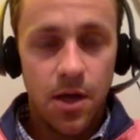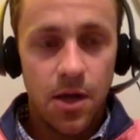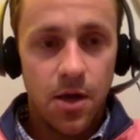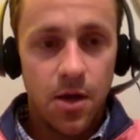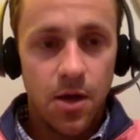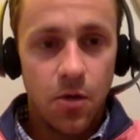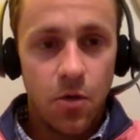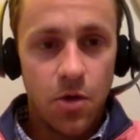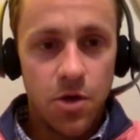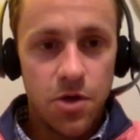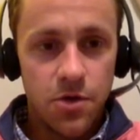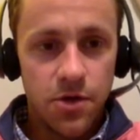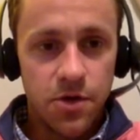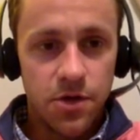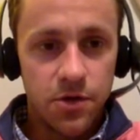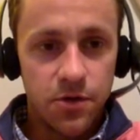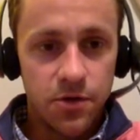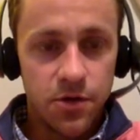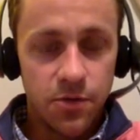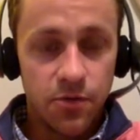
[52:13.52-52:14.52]
what you can
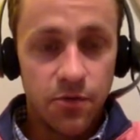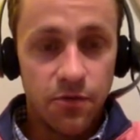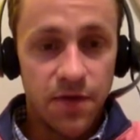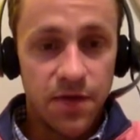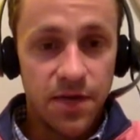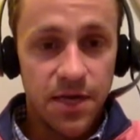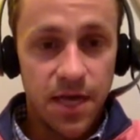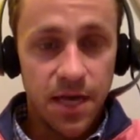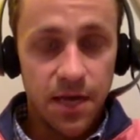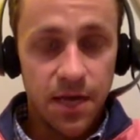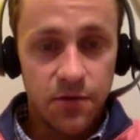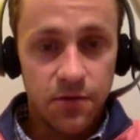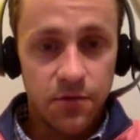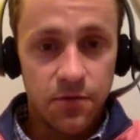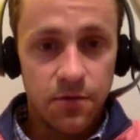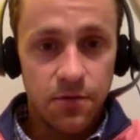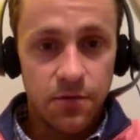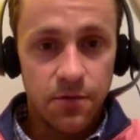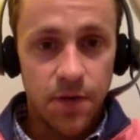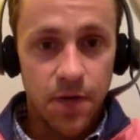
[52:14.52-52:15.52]
do to prevent
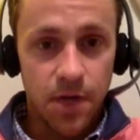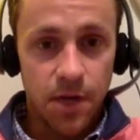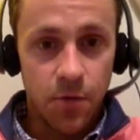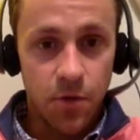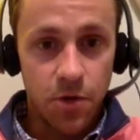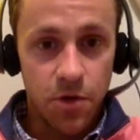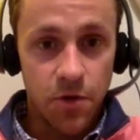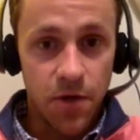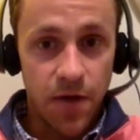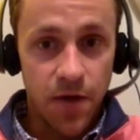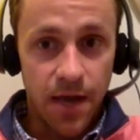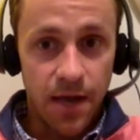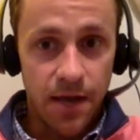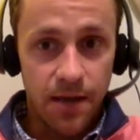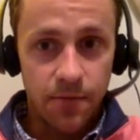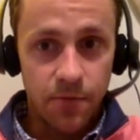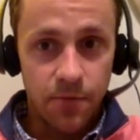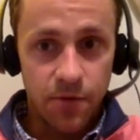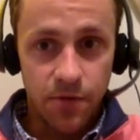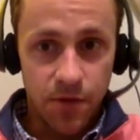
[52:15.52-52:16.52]
cancer, uh, what you and
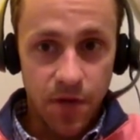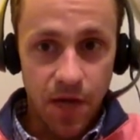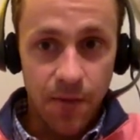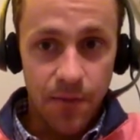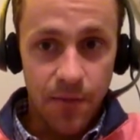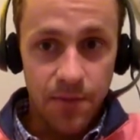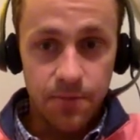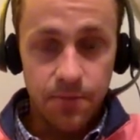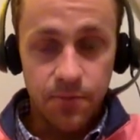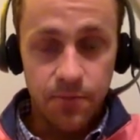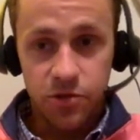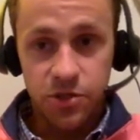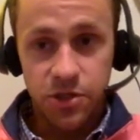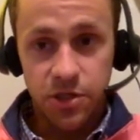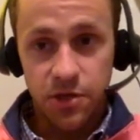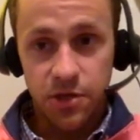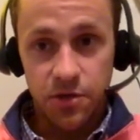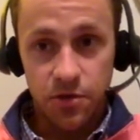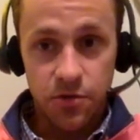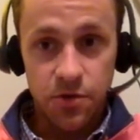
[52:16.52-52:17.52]
I, what the common
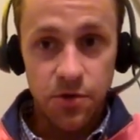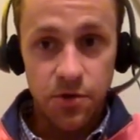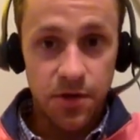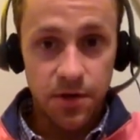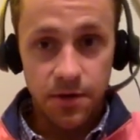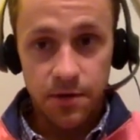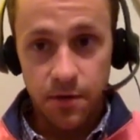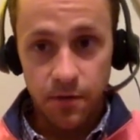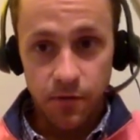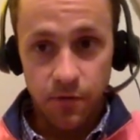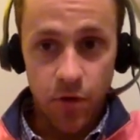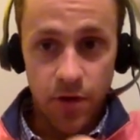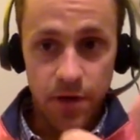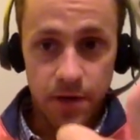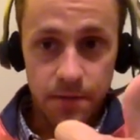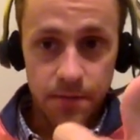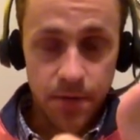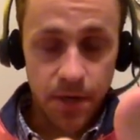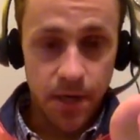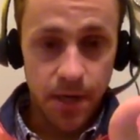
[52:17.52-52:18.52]
person can do. You can
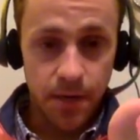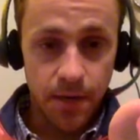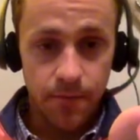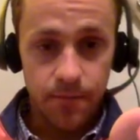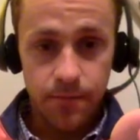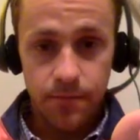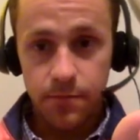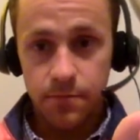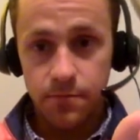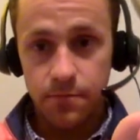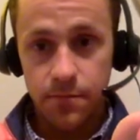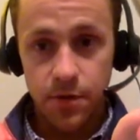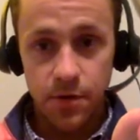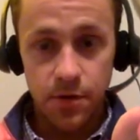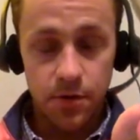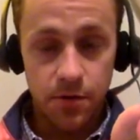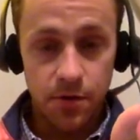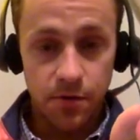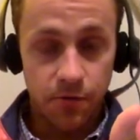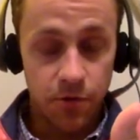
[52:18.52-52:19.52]
avoid, um, you
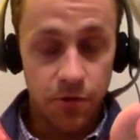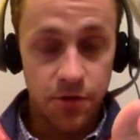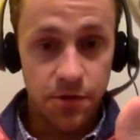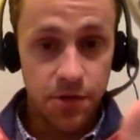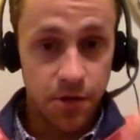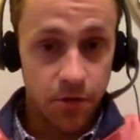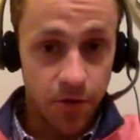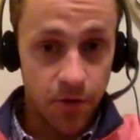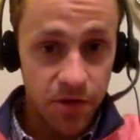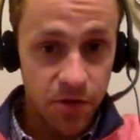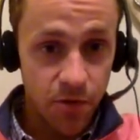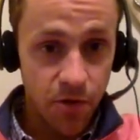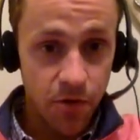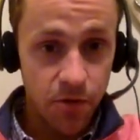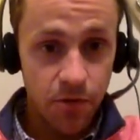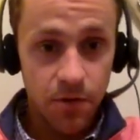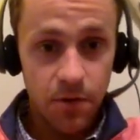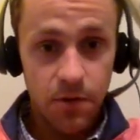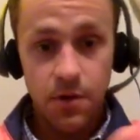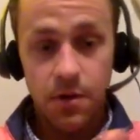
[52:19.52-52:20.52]
can avoid cigarette
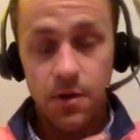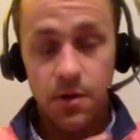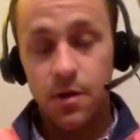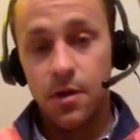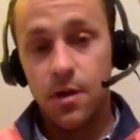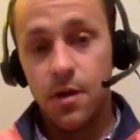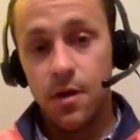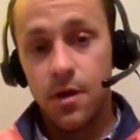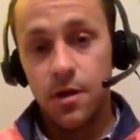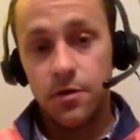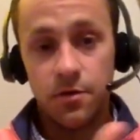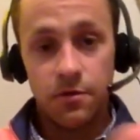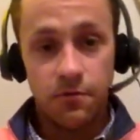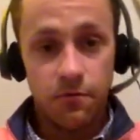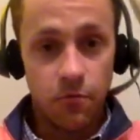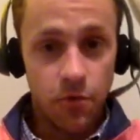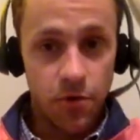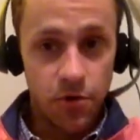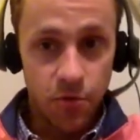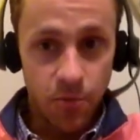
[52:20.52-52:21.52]
smoke. You can
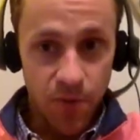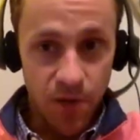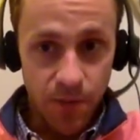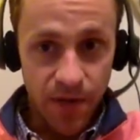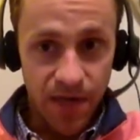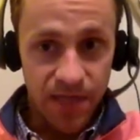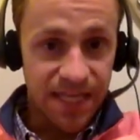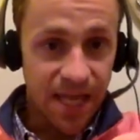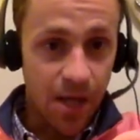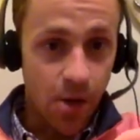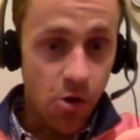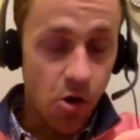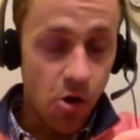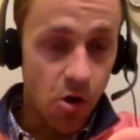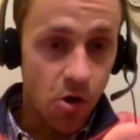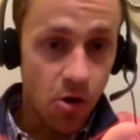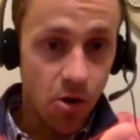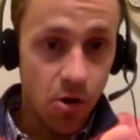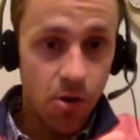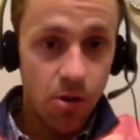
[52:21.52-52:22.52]
avoid or minimize
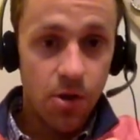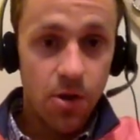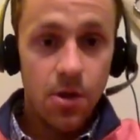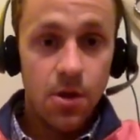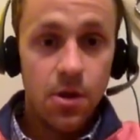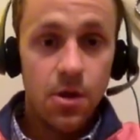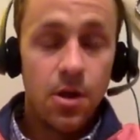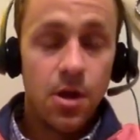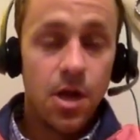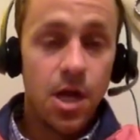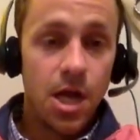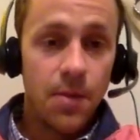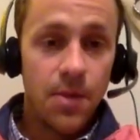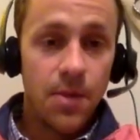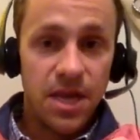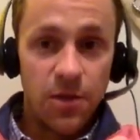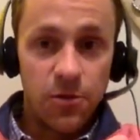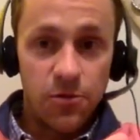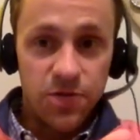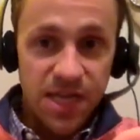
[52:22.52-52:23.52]
alcohol um,
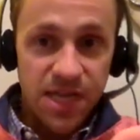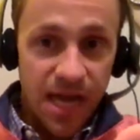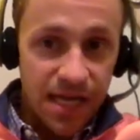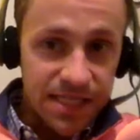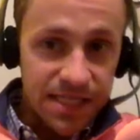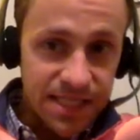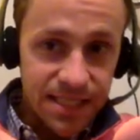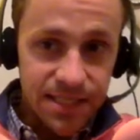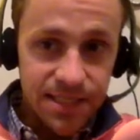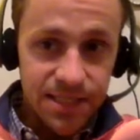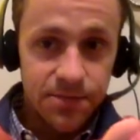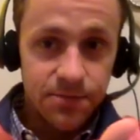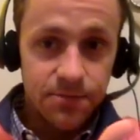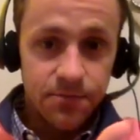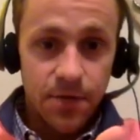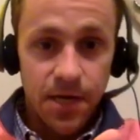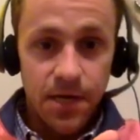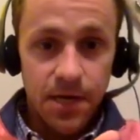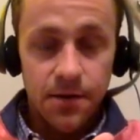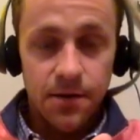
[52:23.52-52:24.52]
and other toxins,
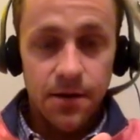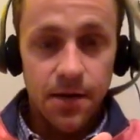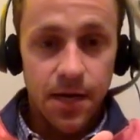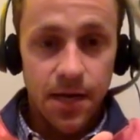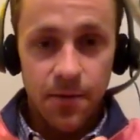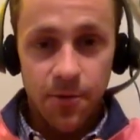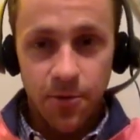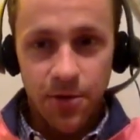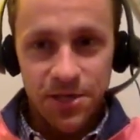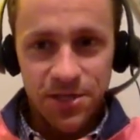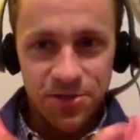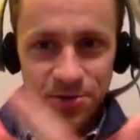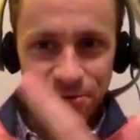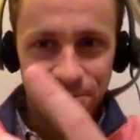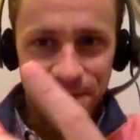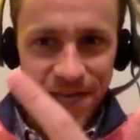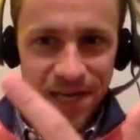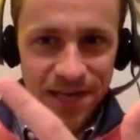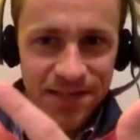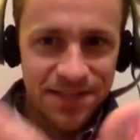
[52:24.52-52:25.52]
right? Um, or as
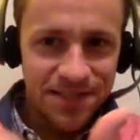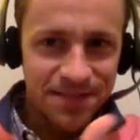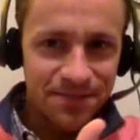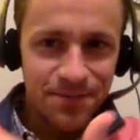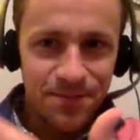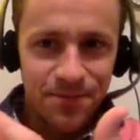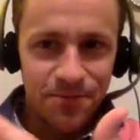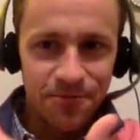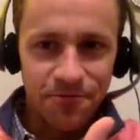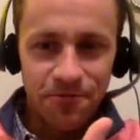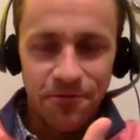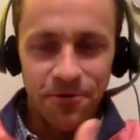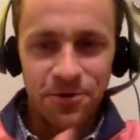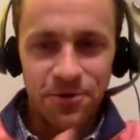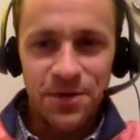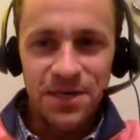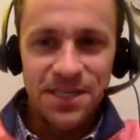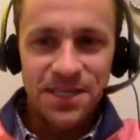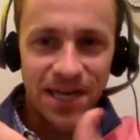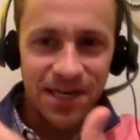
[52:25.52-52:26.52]
your guest referred
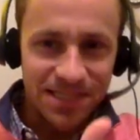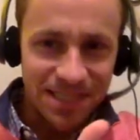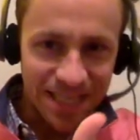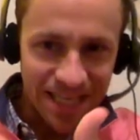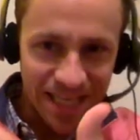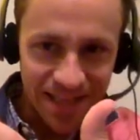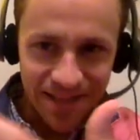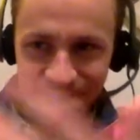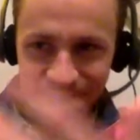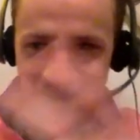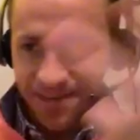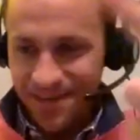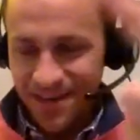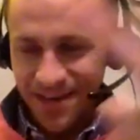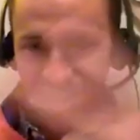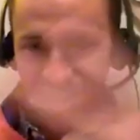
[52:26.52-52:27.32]
to it, toxicants. Uh,